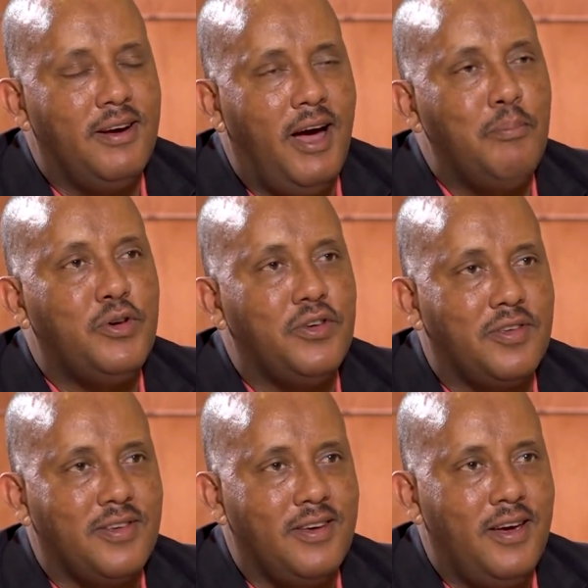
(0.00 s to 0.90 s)

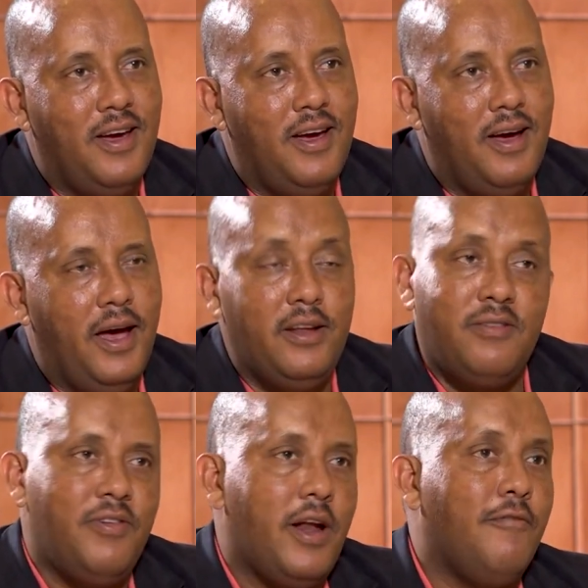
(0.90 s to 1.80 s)
ambitions. And
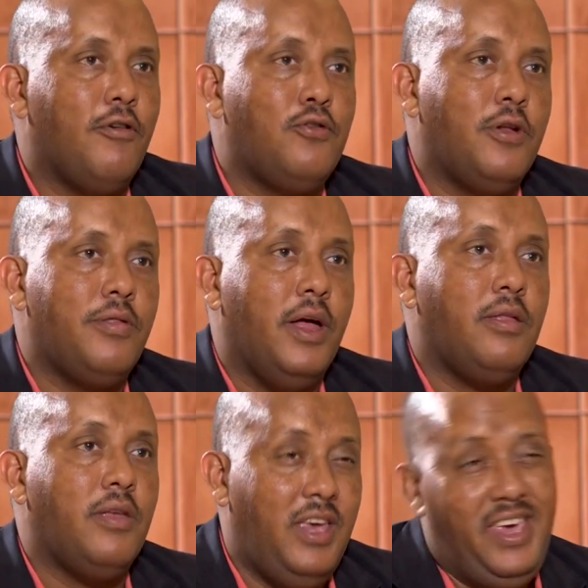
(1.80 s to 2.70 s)
it's very unfortunate
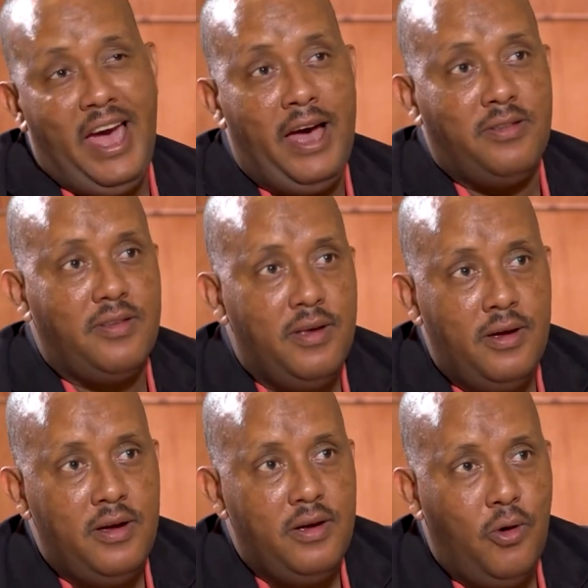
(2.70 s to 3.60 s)
that he has
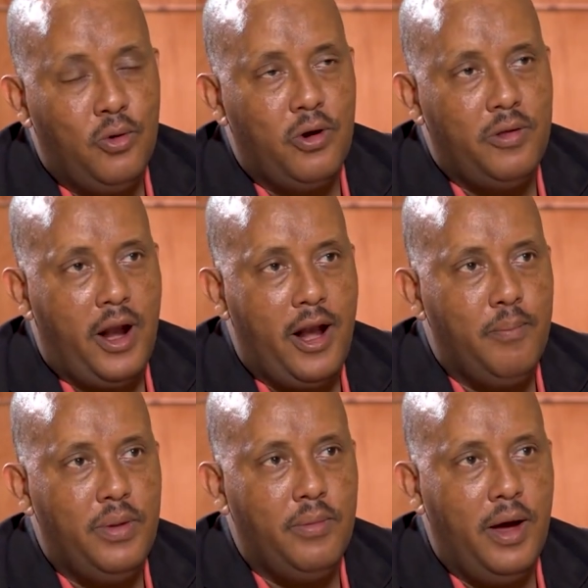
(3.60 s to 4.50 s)
authoritarian
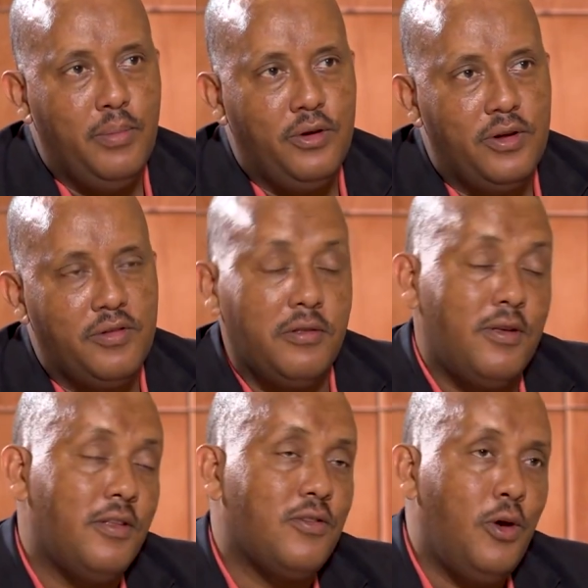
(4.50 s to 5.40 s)
ambitions. It's,
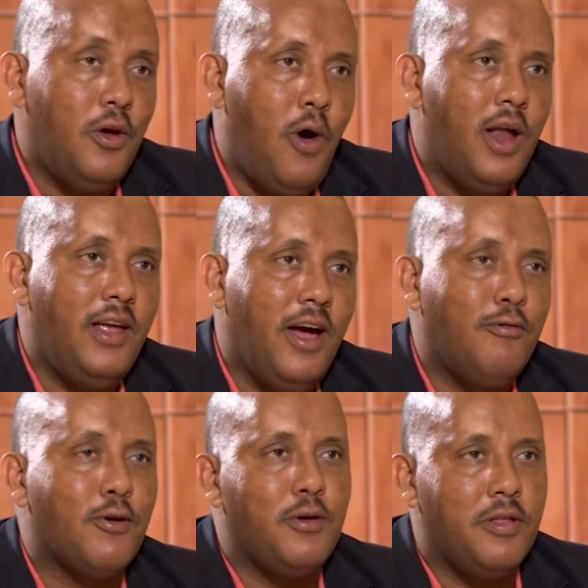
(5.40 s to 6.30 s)
it's equally
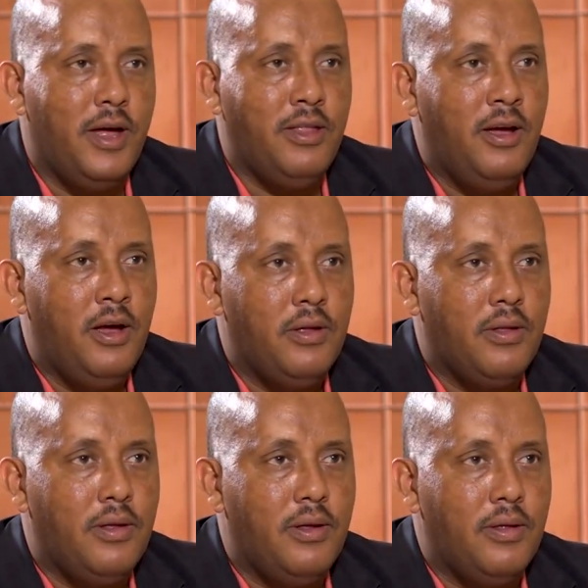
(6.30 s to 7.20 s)
unfortunate that
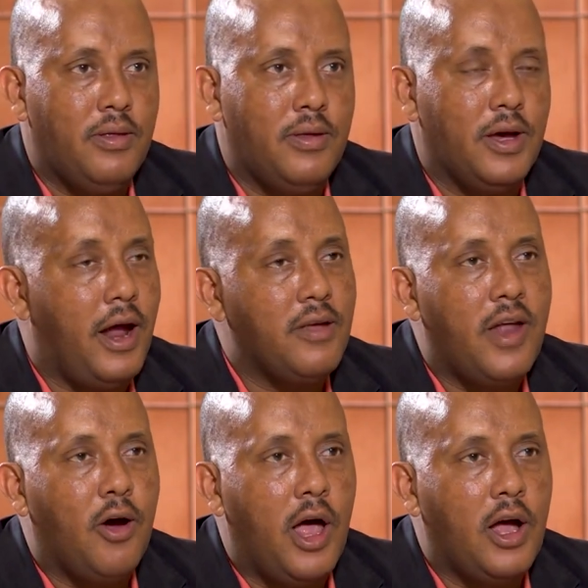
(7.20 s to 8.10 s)
Tigray is
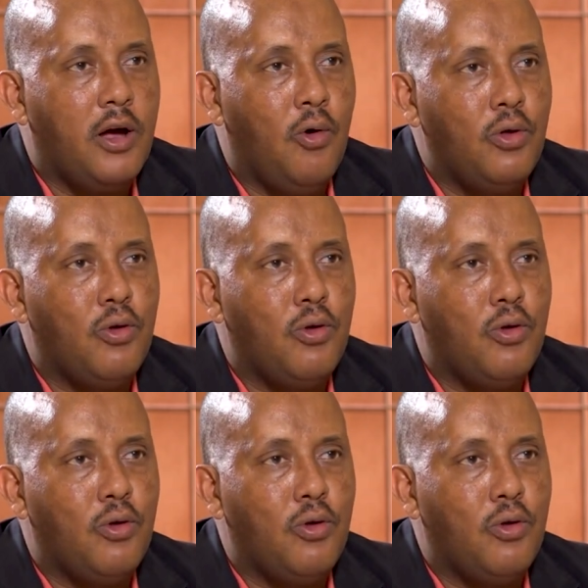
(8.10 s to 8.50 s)
not going